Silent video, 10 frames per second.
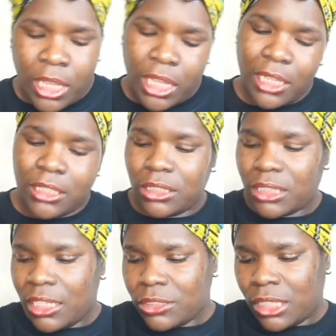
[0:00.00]
It
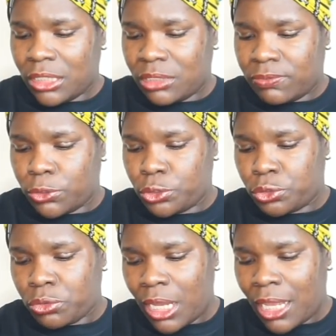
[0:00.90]
says it's for
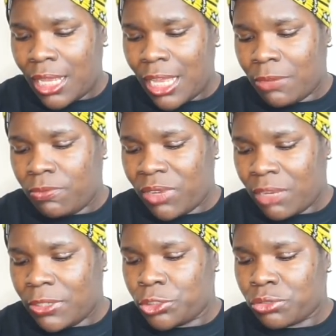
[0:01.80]
dry and
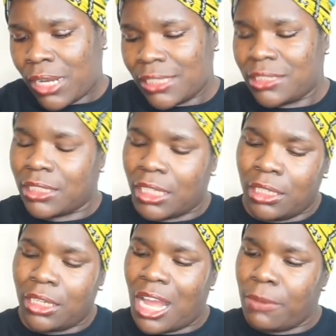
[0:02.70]
very dry
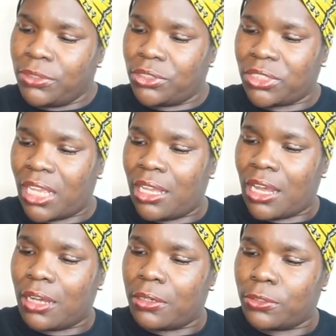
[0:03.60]
skin. I will say
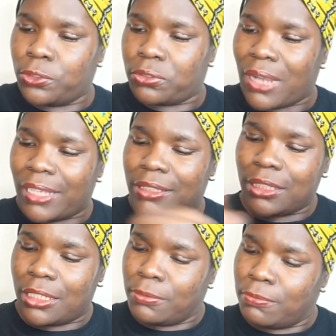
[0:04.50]
I got dry
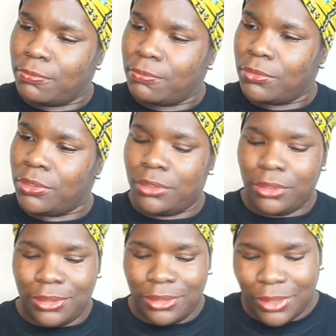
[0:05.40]
skin.
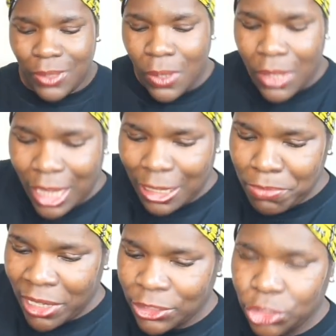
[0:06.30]
I
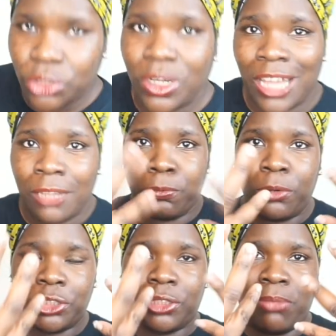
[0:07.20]
made sure I
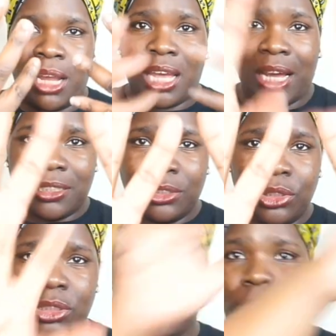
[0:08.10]
washed my
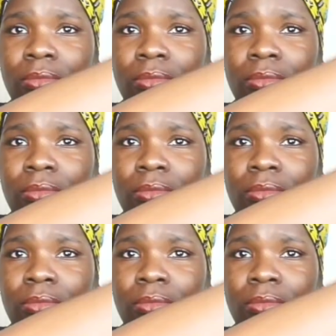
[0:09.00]
hands